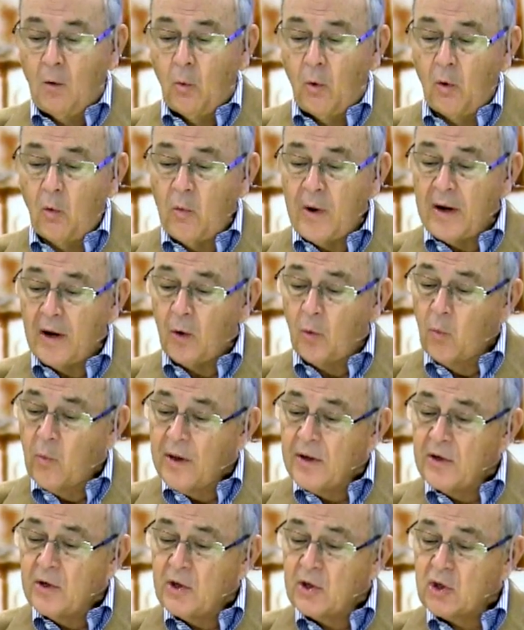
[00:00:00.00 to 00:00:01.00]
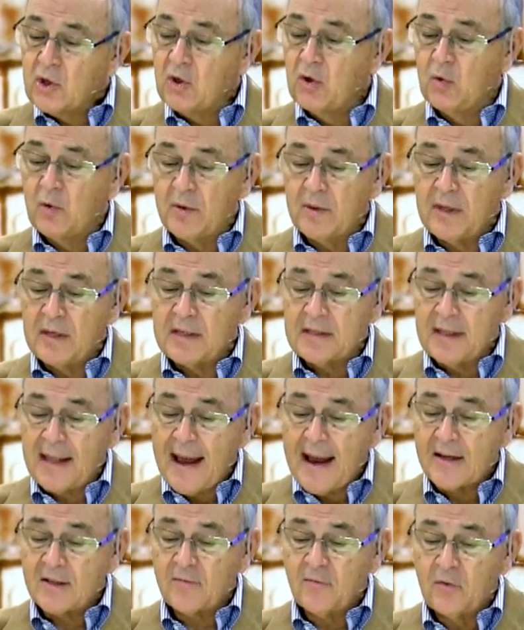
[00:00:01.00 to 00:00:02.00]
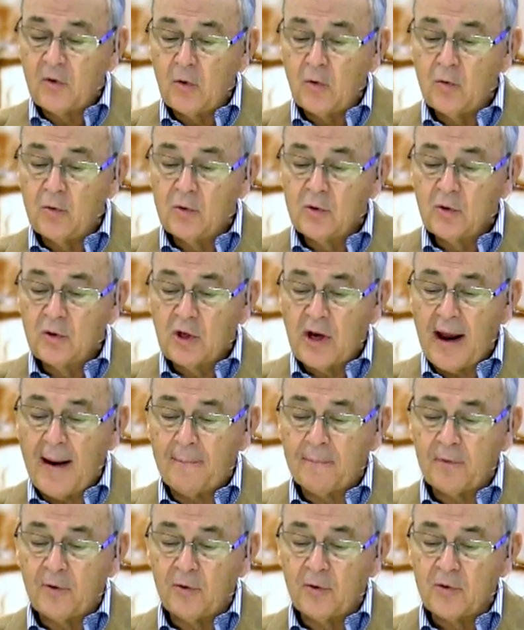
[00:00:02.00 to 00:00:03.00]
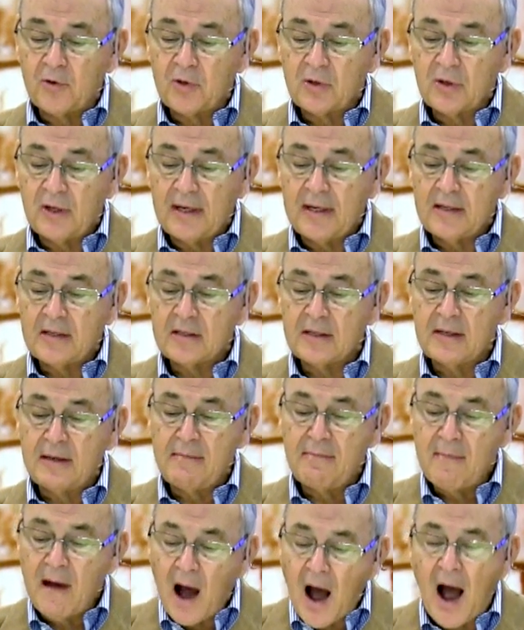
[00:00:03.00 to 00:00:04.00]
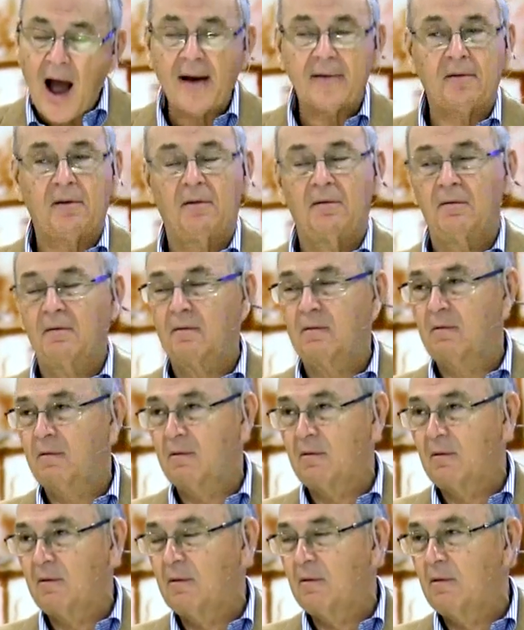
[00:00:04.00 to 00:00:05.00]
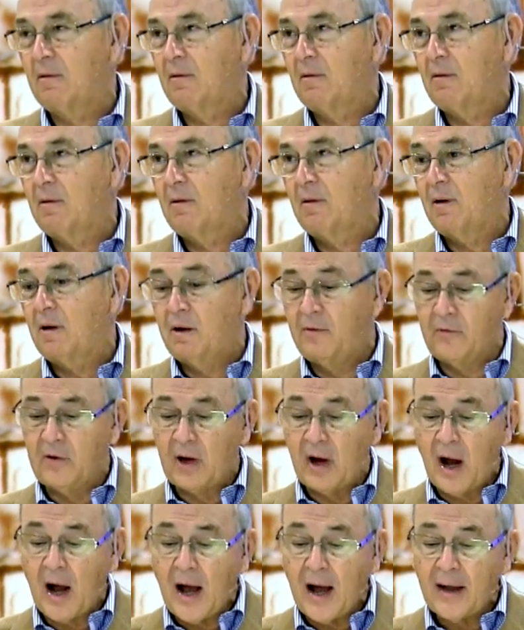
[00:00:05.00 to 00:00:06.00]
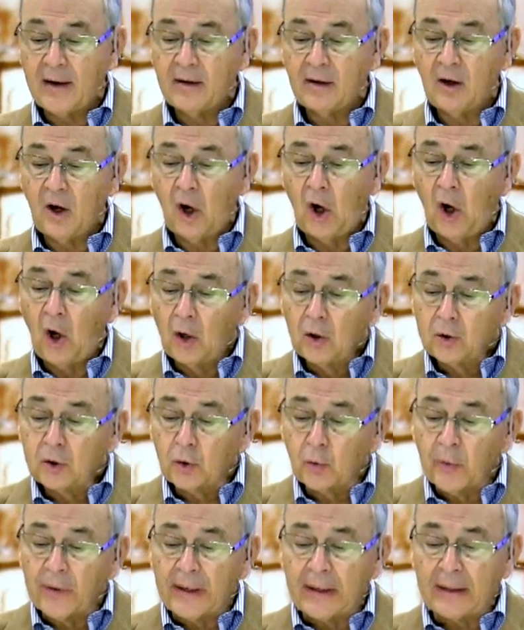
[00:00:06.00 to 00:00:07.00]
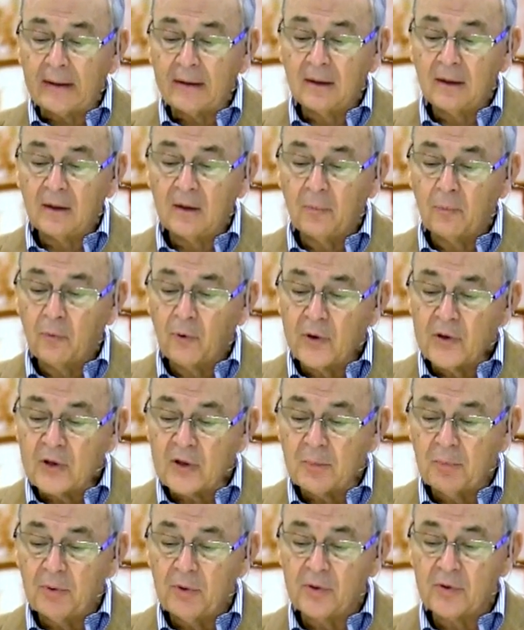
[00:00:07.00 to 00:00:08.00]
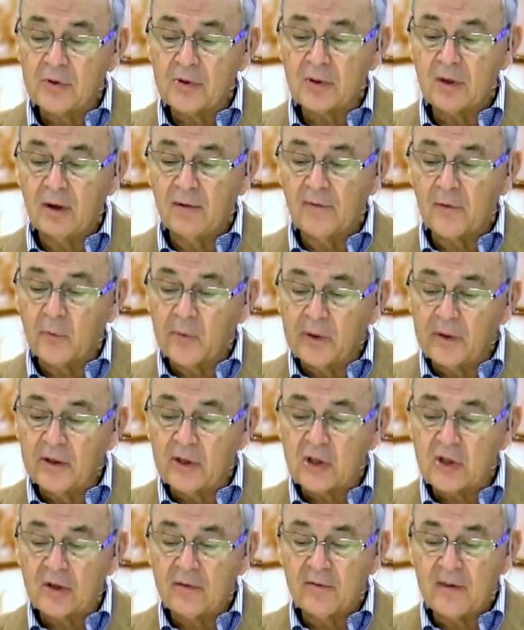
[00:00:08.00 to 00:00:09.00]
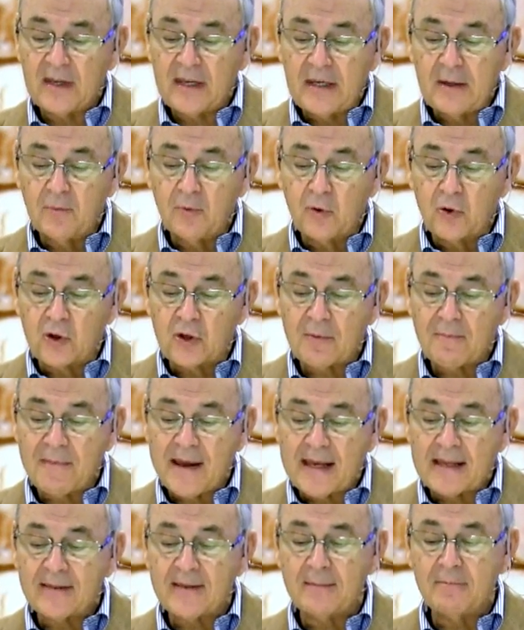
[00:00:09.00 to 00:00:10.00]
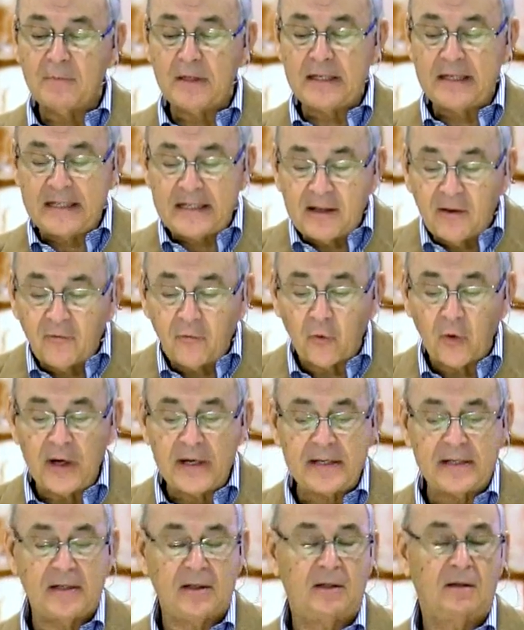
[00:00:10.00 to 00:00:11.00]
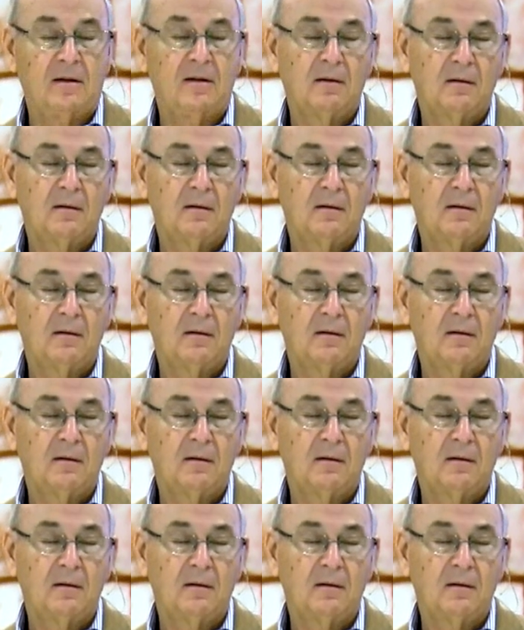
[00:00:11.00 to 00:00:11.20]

What we are witness to in these last few chapters is not of God altering the principles of the religion of the Hebrews to make them different